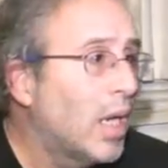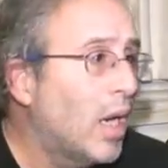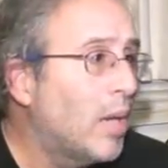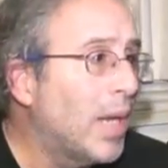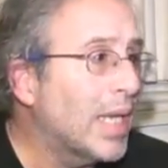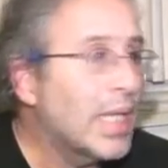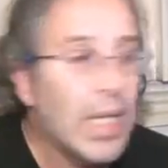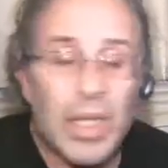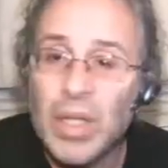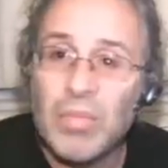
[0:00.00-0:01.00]
I can
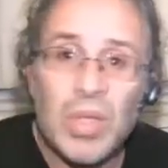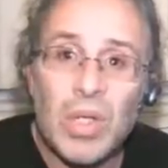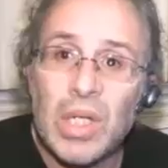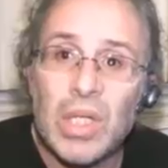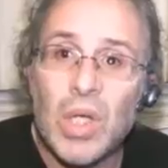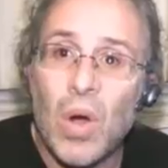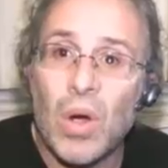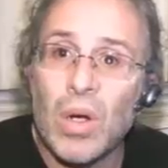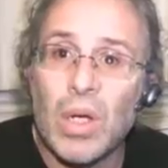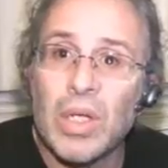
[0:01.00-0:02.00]
get a good muted
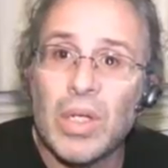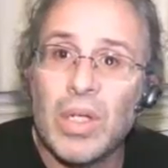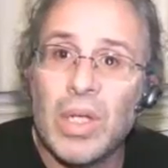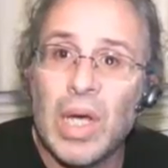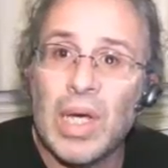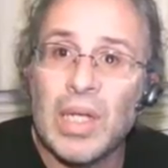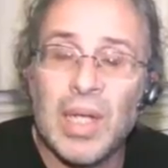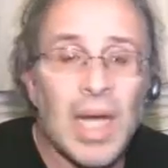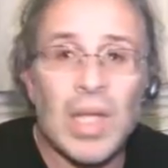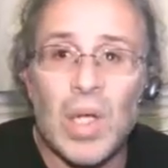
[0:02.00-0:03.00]
guitar, a good
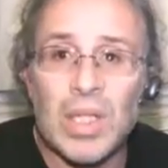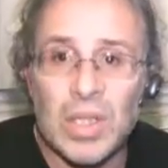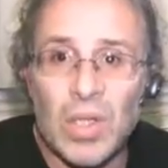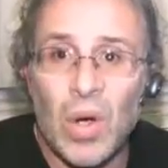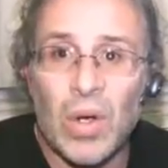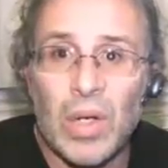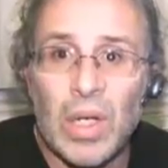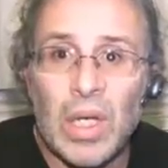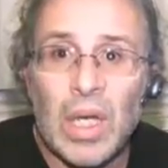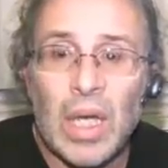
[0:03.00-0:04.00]
nylon guitar.
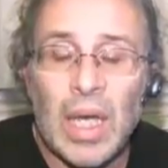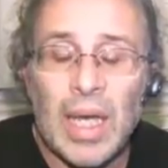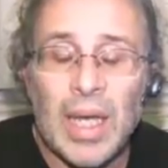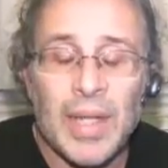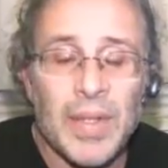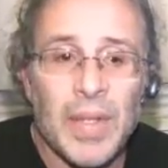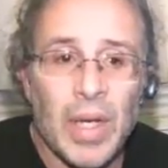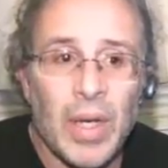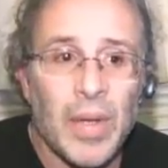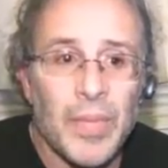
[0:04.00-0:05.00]

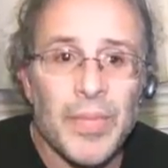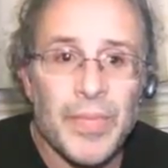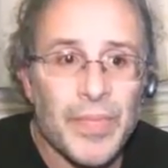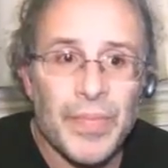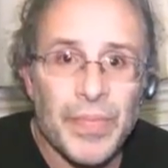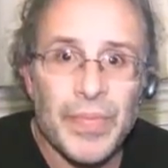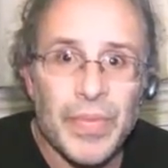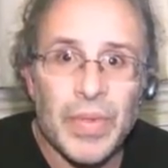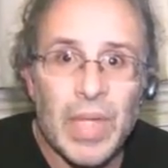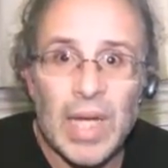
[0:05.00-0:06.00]

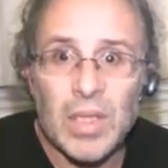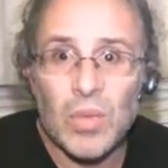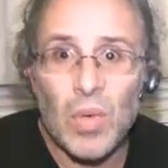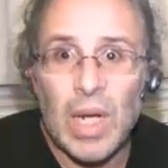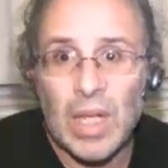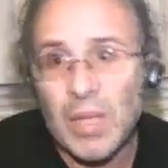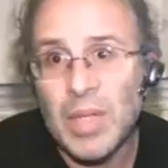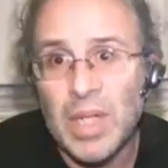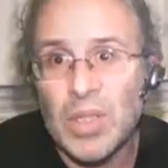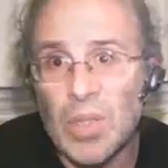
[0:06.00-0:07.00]
And that's what I
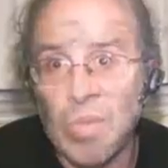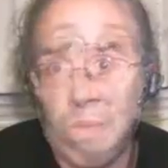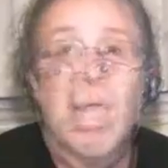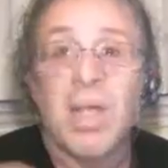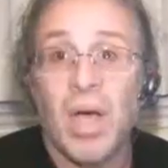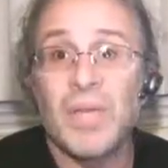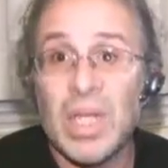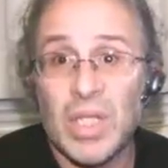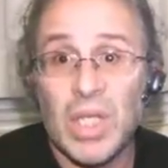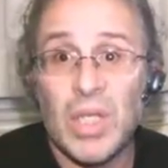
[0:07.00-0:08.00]
limit it to. And
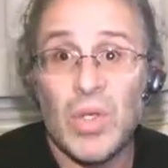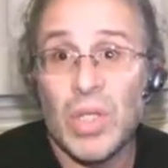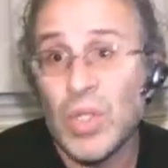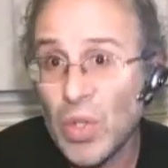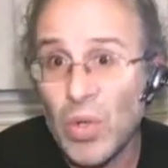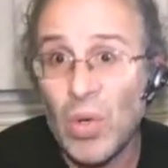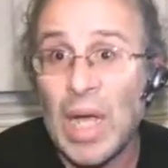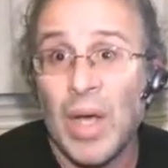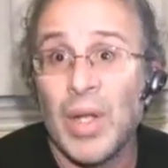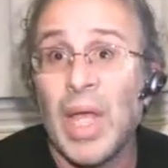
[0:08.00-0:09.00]
obviously you can turn
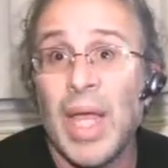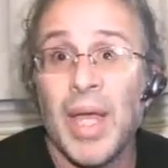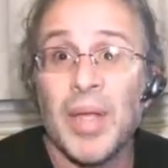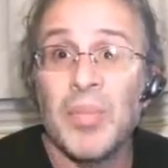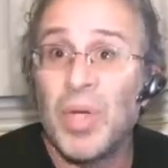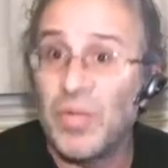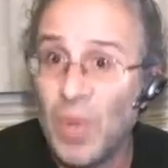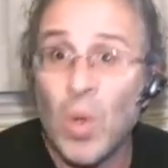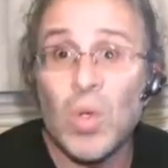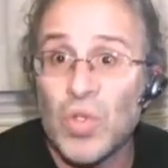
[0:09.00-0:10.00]
around and put
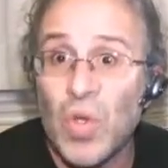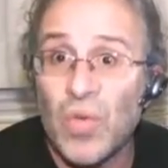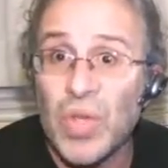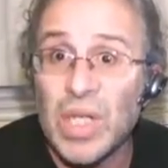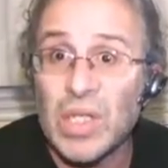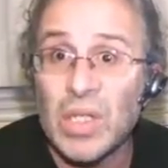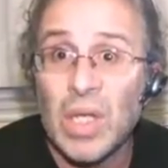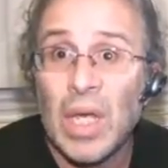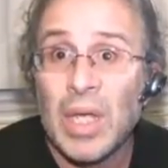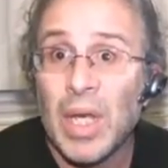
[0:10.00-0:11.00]
vocals over this.
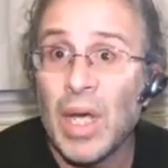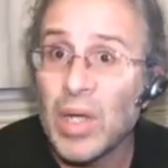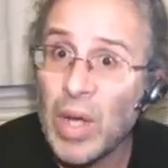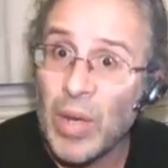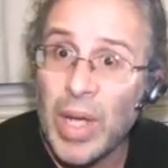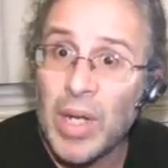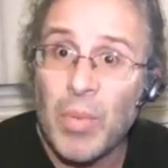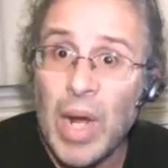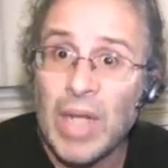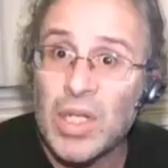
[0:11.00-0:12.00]
A great way to
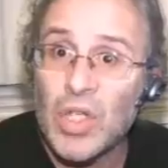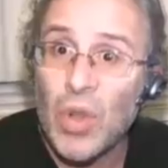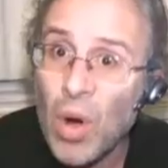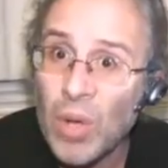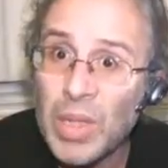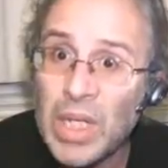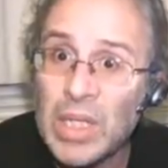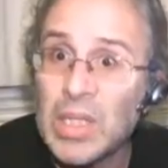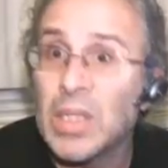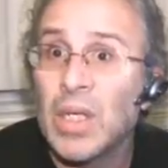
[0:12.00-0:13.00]
practice your
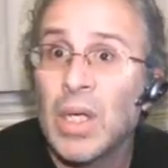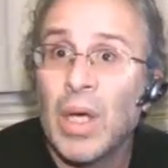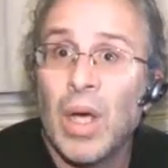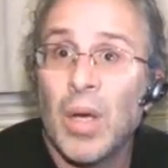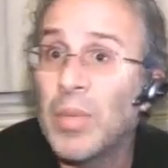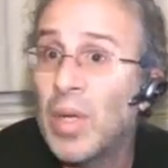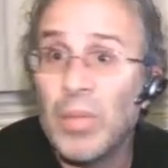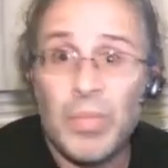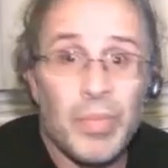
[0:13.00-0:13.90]
harmonies. A